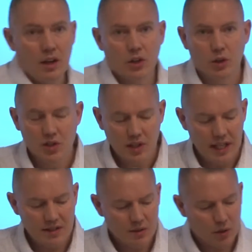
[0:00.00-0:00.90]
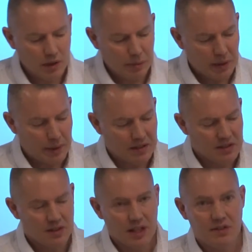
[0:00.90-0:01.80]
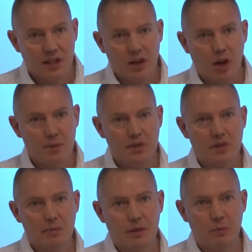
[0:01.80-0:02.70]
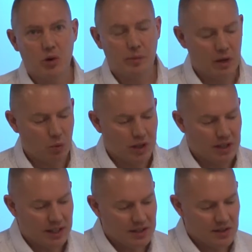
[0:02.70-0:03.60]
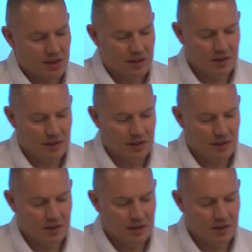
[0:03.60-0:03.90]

Cool, so let's talk a bit about DevSecOps, a bit more about what it is.